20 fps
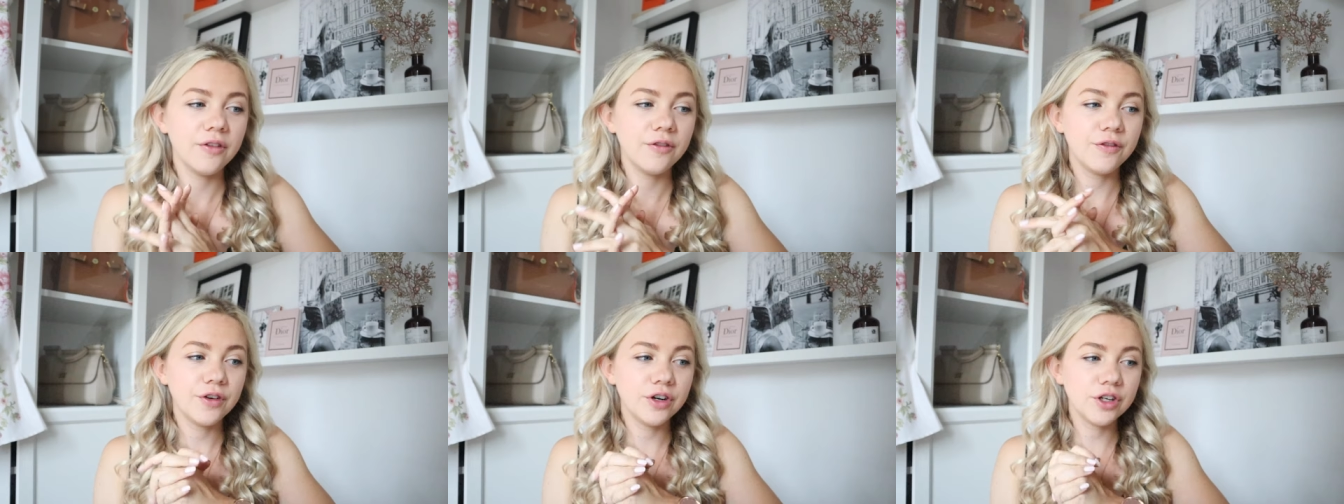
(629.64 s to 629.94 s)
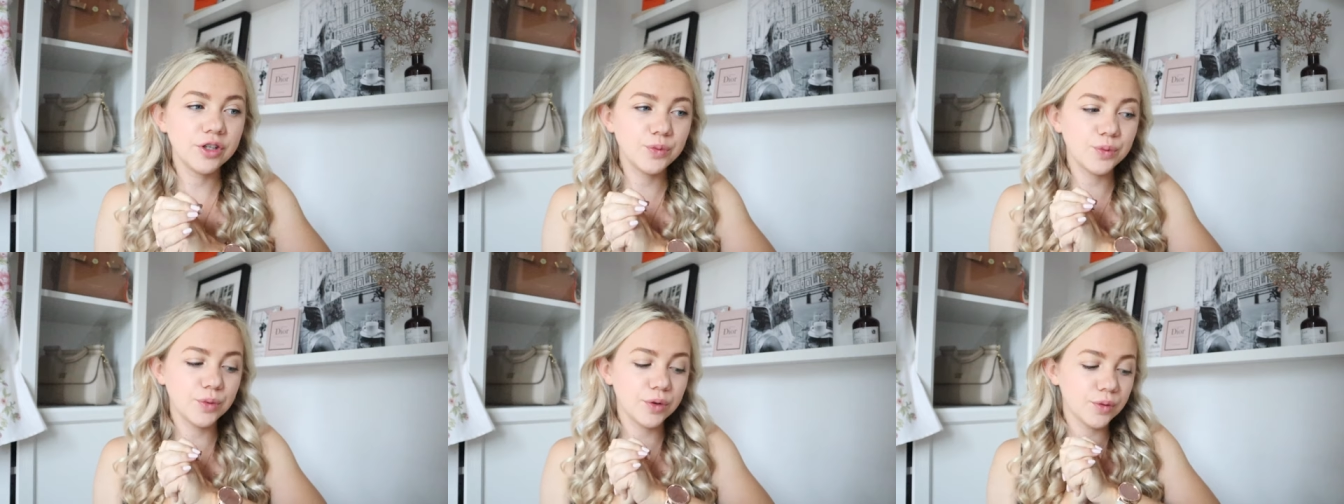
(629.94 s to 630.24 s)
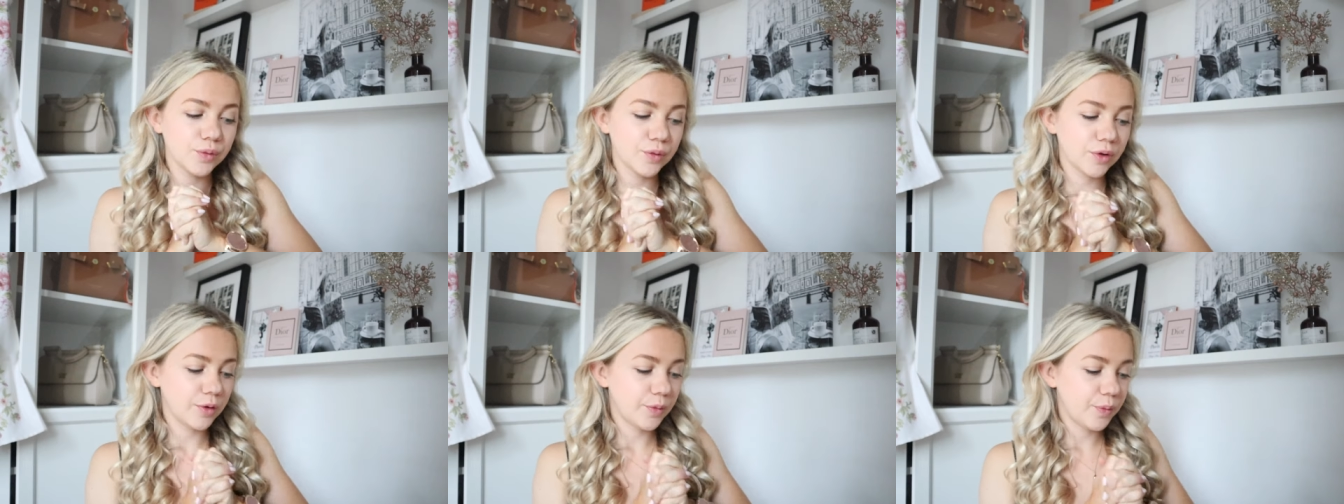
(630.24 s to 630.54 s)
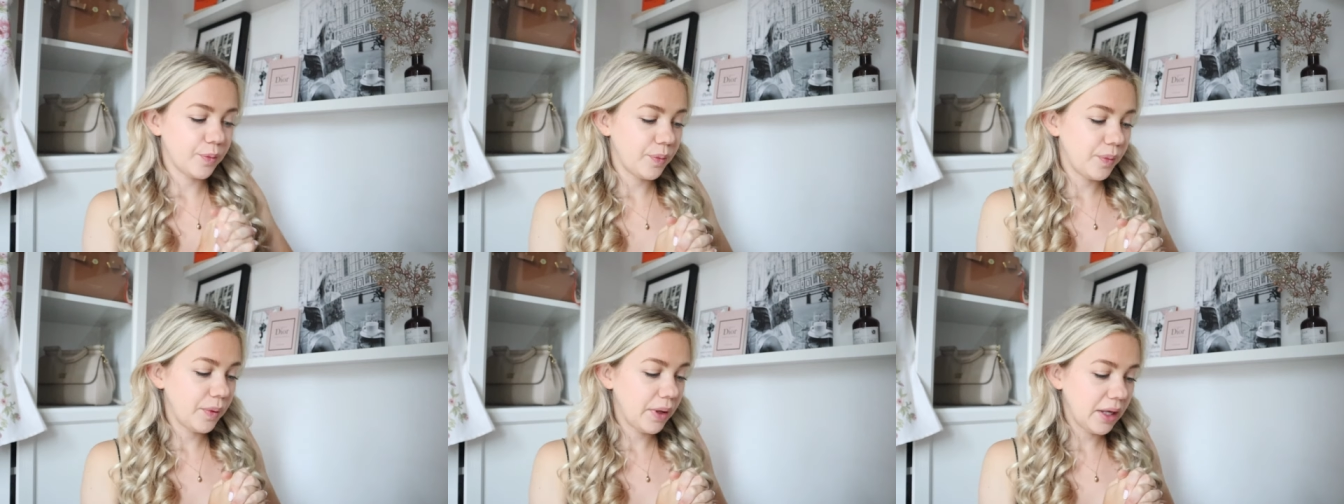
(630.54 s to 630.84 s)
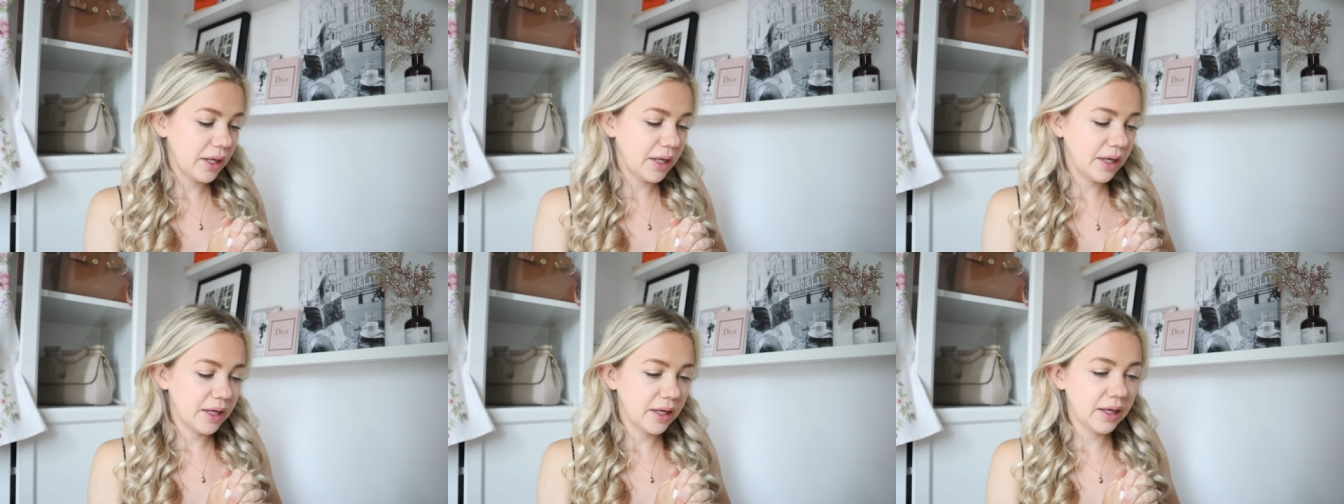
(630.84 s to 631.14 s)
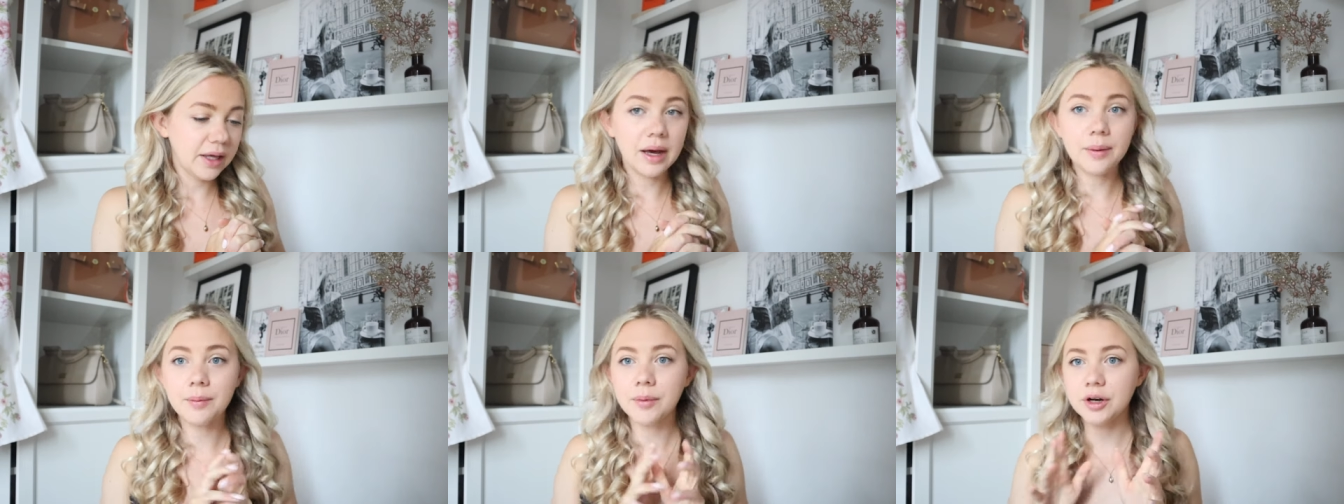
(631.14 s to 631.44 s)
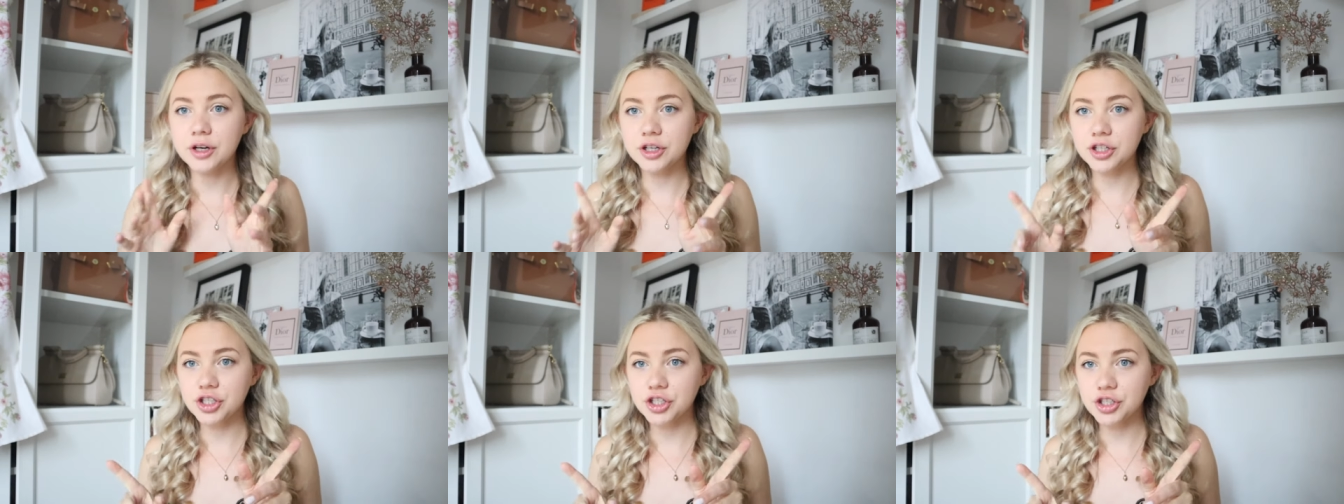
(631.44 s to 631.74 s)
First one would be, I'm
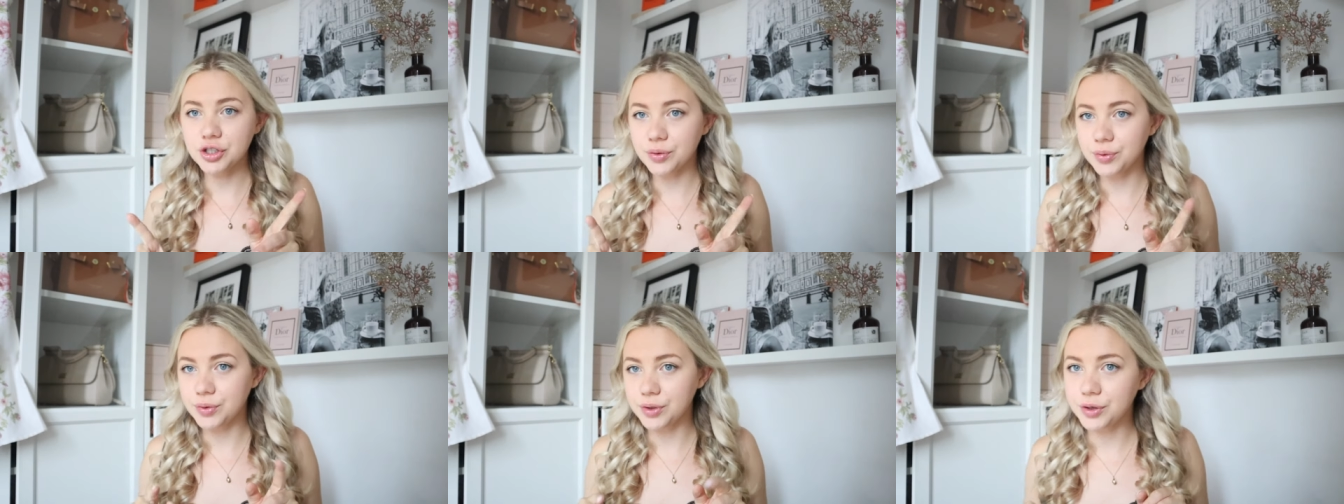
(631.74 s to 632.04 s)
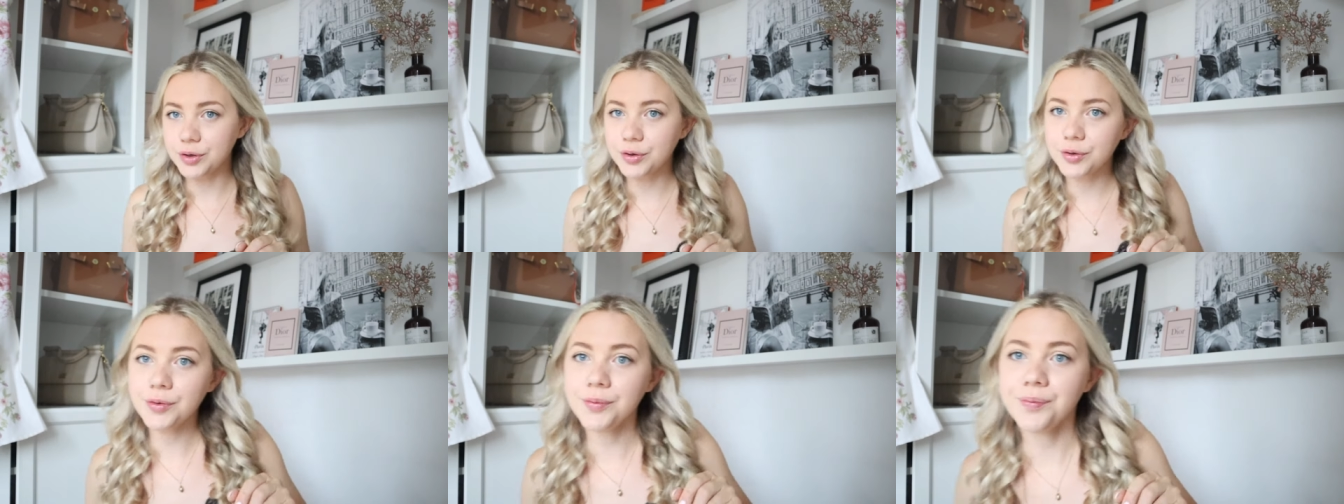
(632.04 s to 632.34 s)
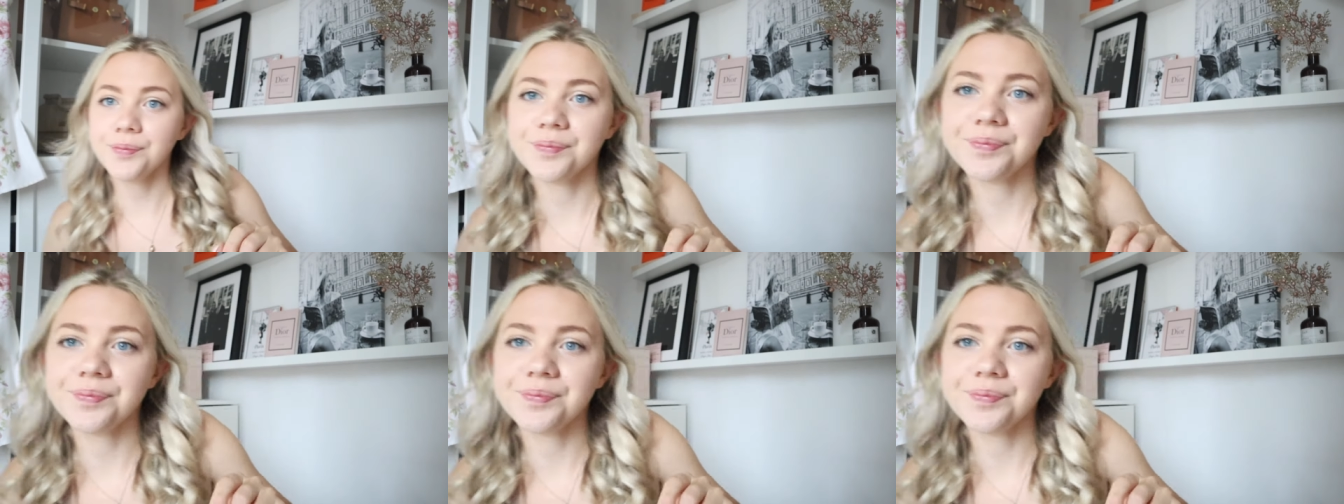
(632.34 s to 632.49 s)
gonna show you.